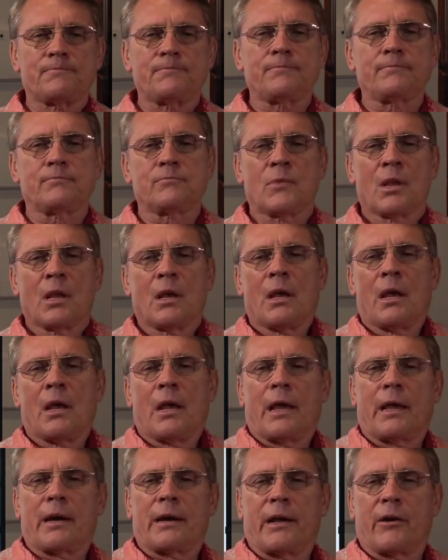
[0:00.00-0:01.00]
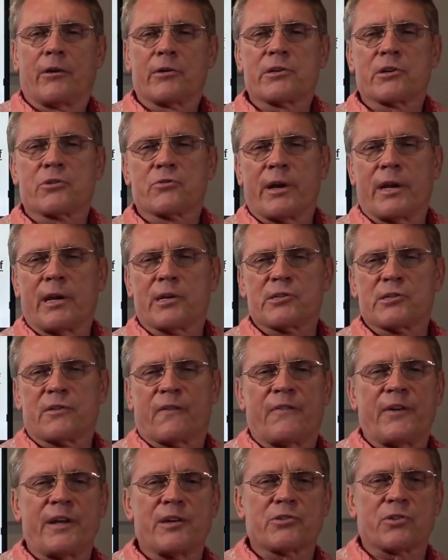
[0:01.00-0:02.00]
an inherited trait is a
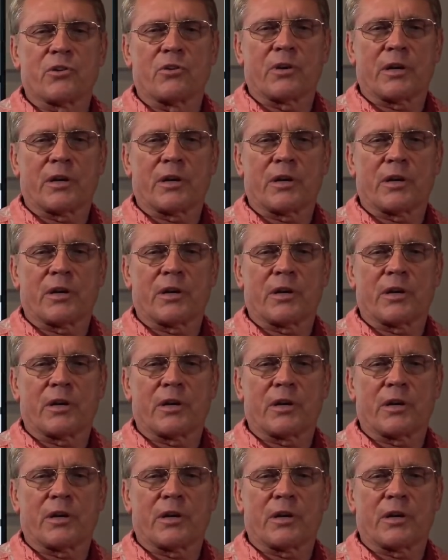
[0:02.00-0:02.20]
feature